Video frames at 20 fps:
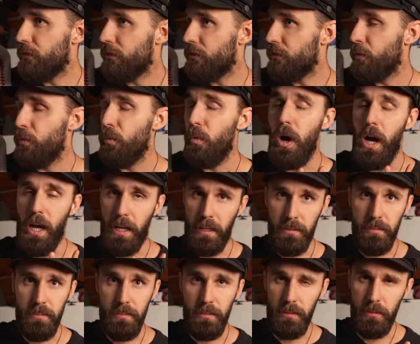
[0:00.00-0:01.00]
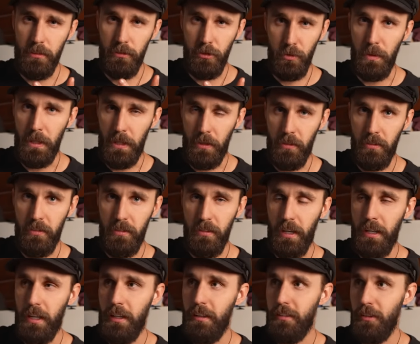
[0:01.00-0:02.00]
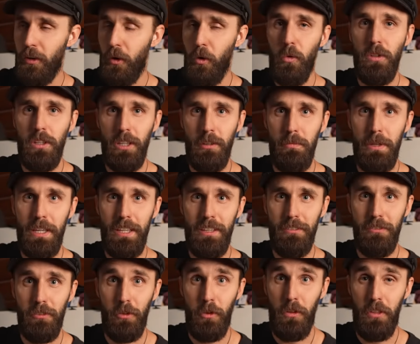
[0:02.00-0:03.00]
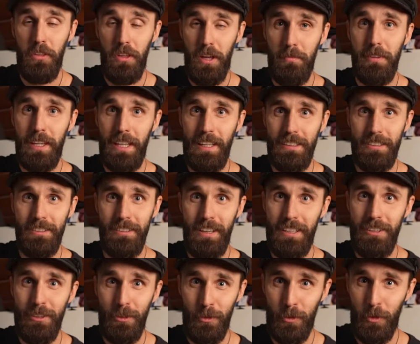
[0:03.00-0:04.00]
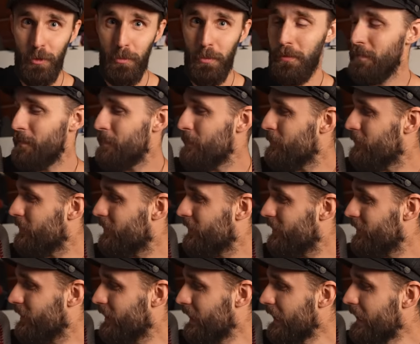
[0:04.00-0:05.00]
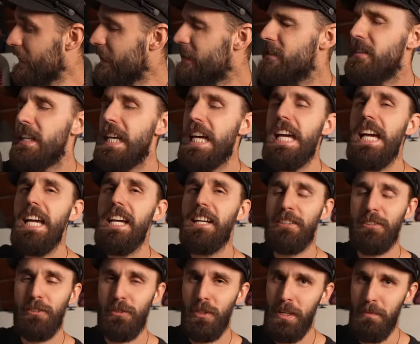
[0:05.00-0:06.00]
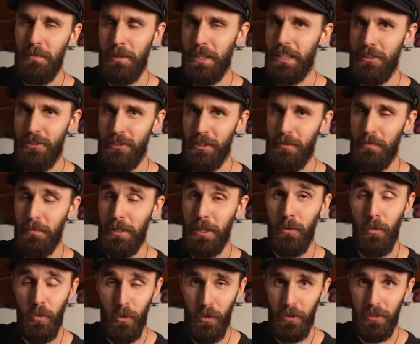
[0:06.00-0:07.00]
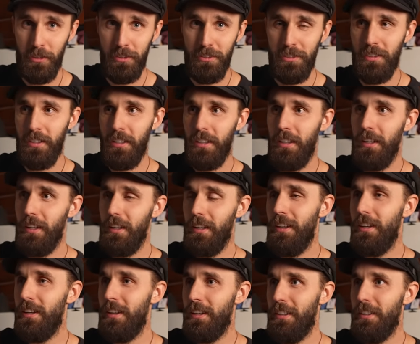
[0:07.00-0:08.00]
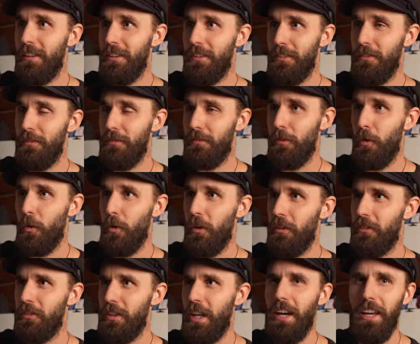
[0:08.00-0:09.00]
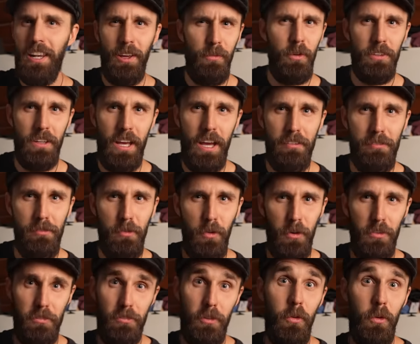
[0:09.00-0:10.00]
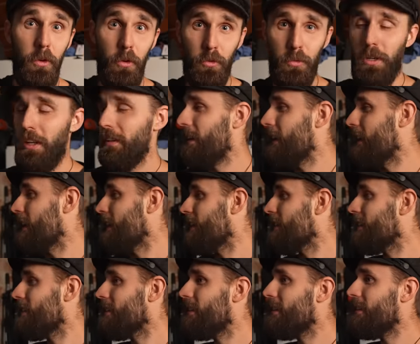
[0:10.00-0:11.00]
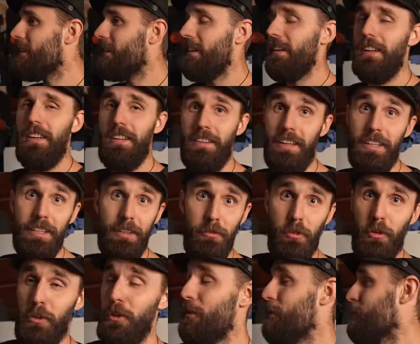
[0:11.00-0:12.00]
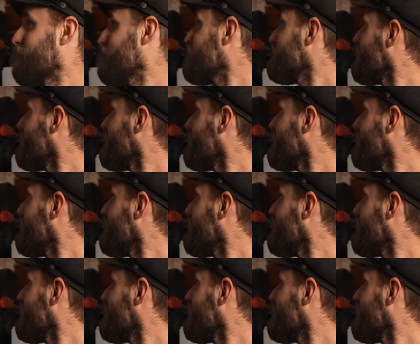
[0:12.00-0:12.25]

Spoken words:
twice in 2 years, and it's only been for thumbnails and YouTube. It's extremely itchy, but it works for the style I want to have for the photos when I take them for YouTube.